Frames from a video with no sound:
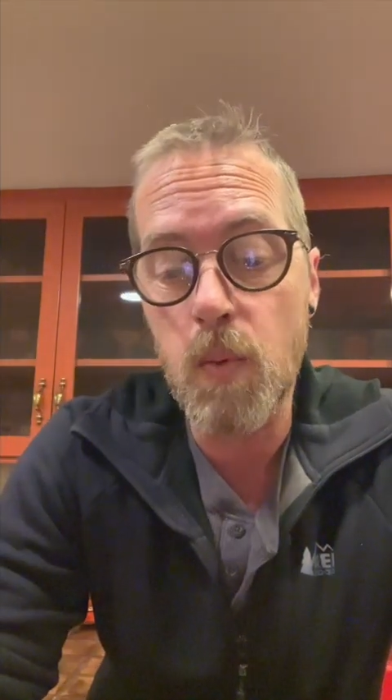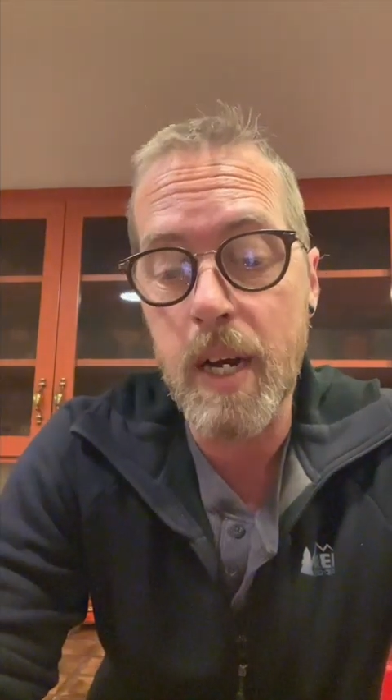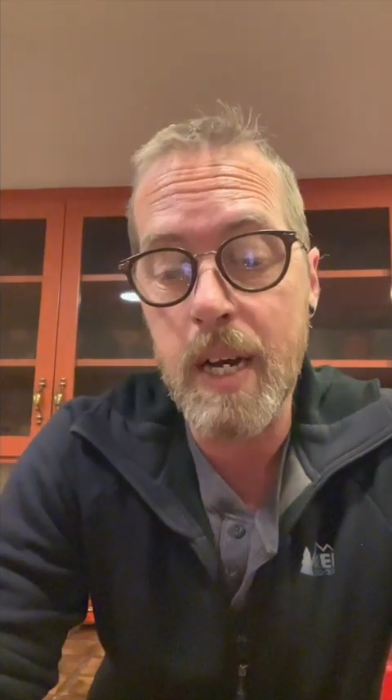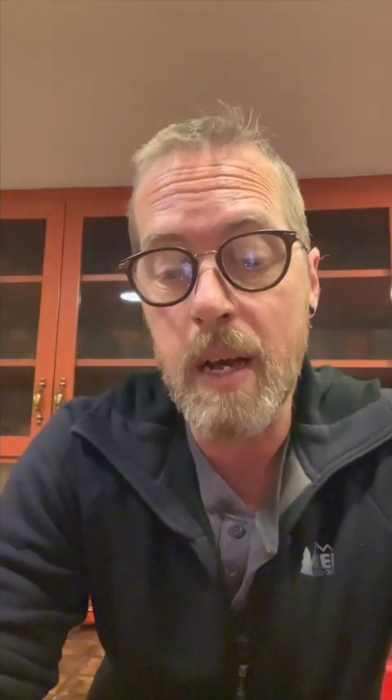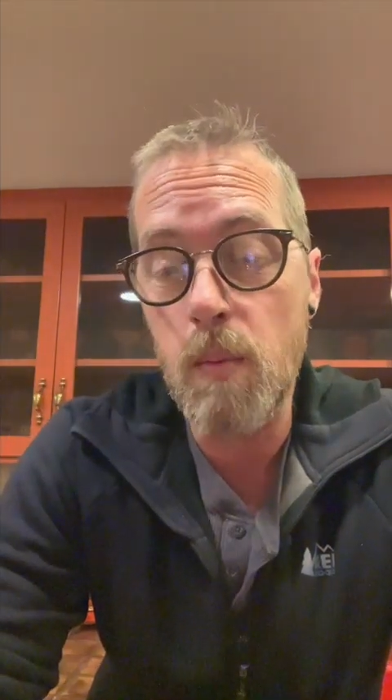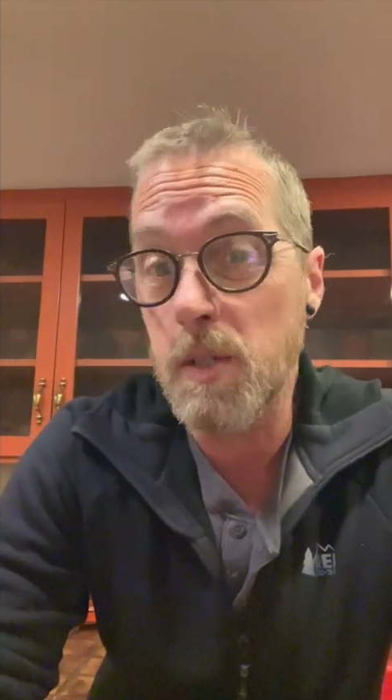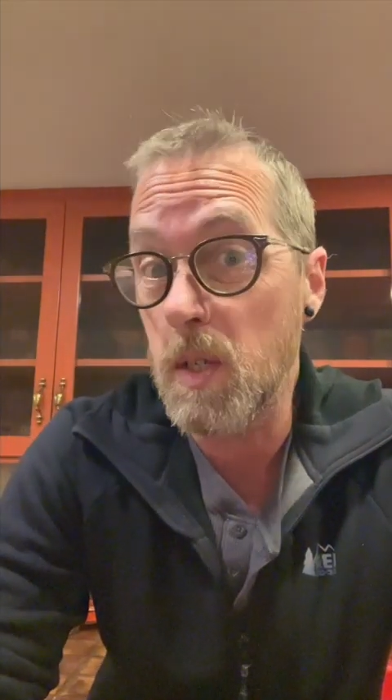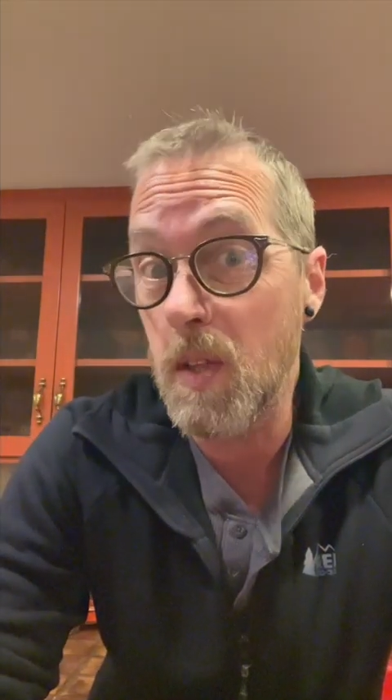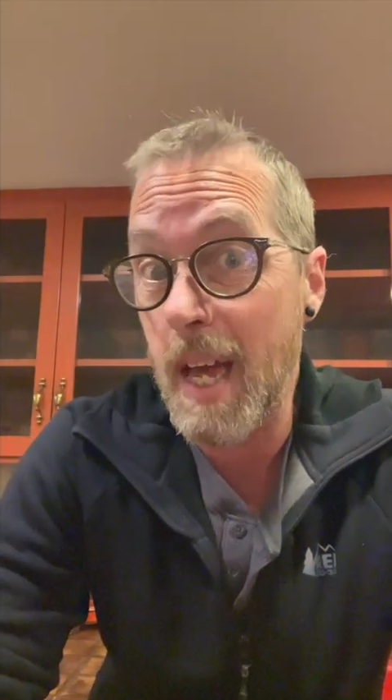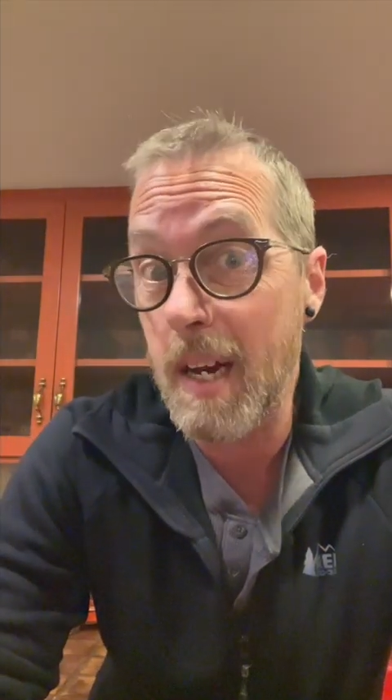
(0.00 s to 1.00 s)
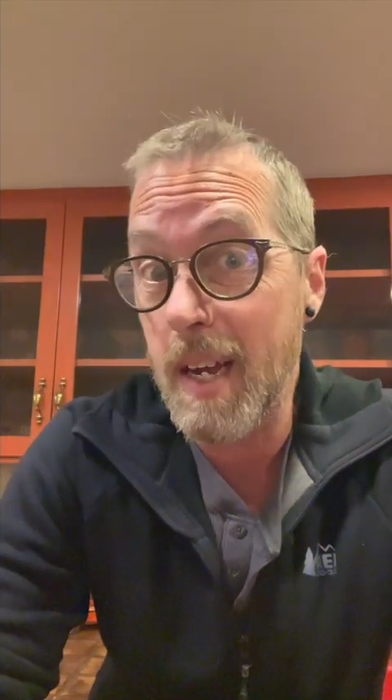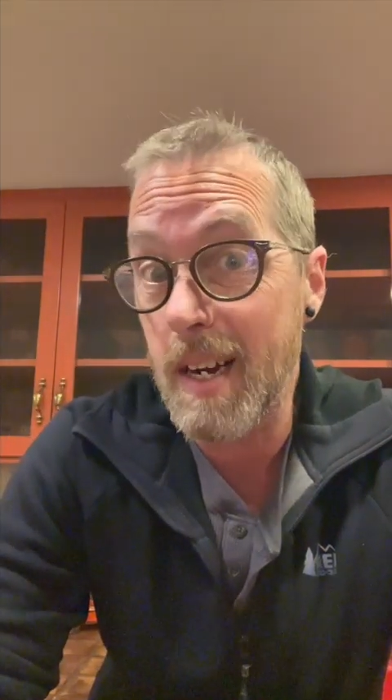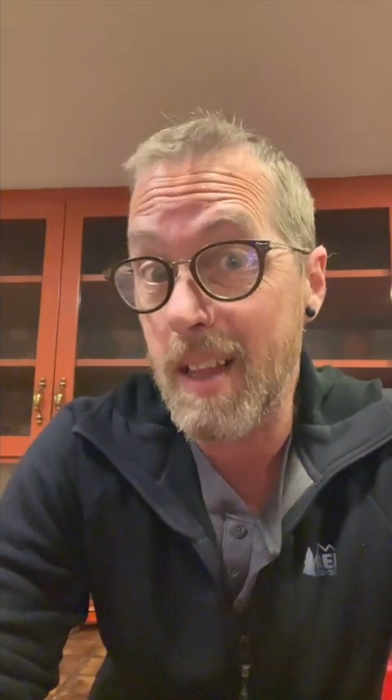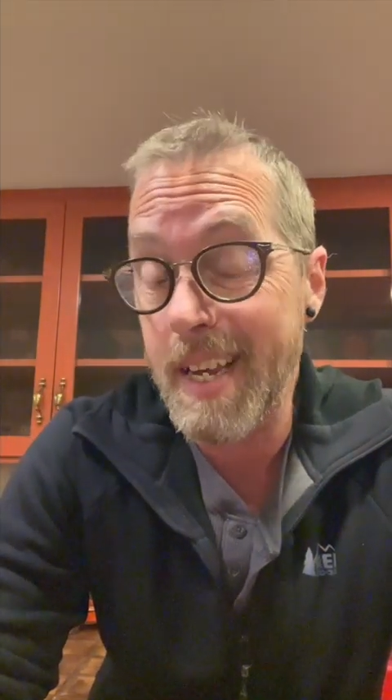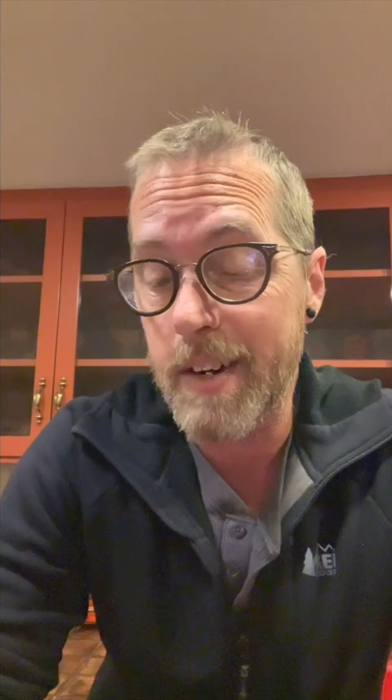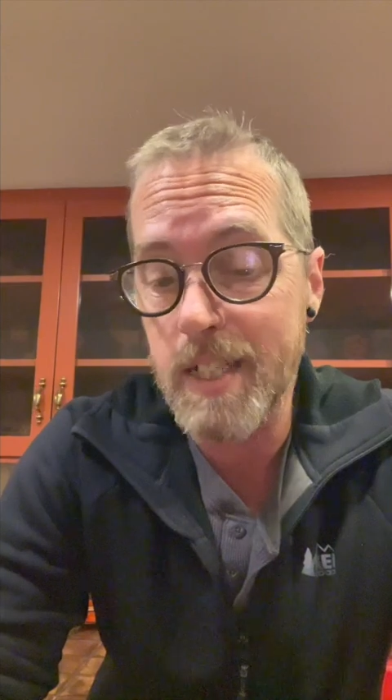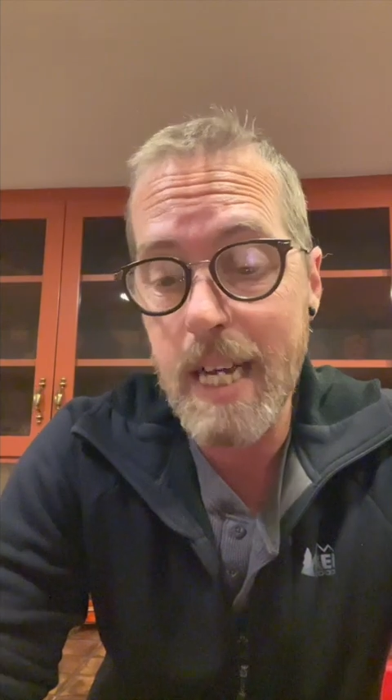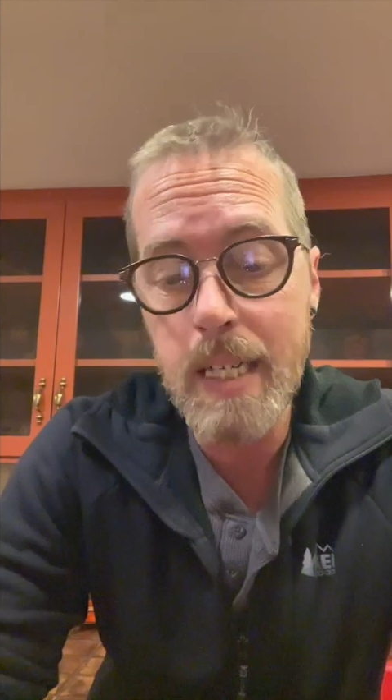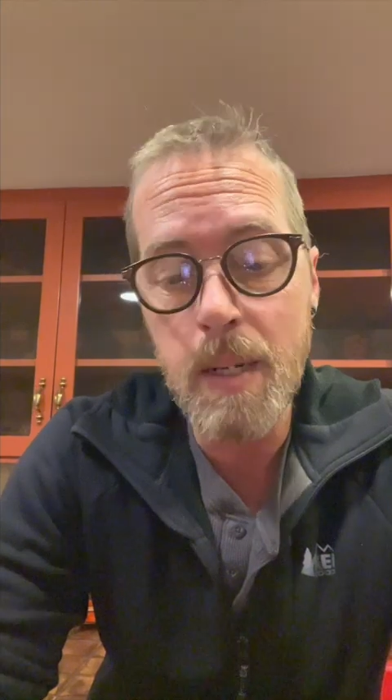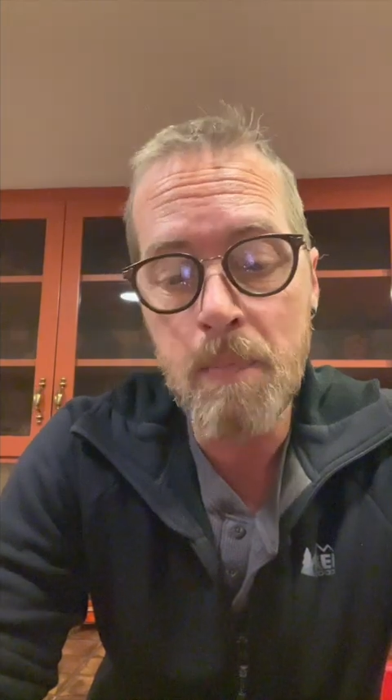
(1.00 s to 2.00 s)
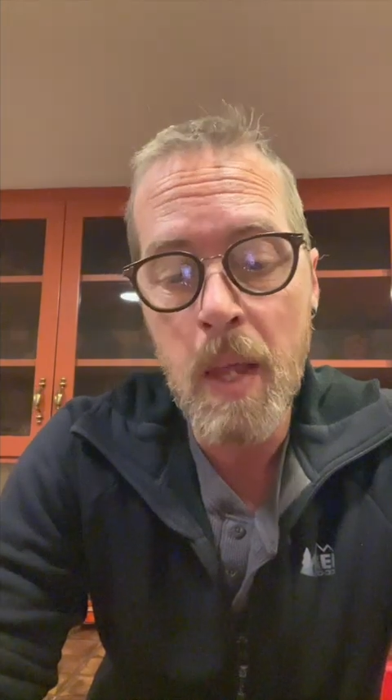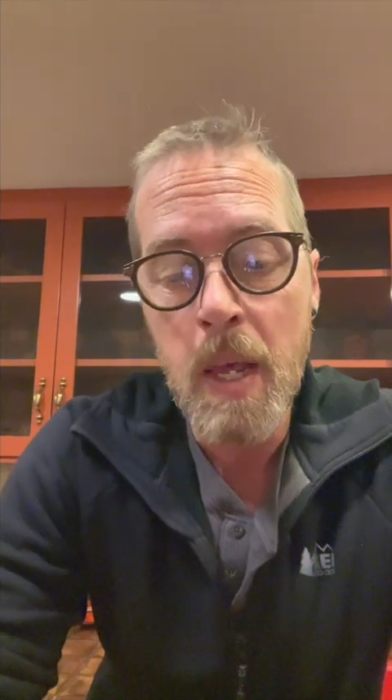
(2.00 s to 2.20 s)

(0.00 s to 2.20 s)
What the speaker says: right now. We'll do that at a later date.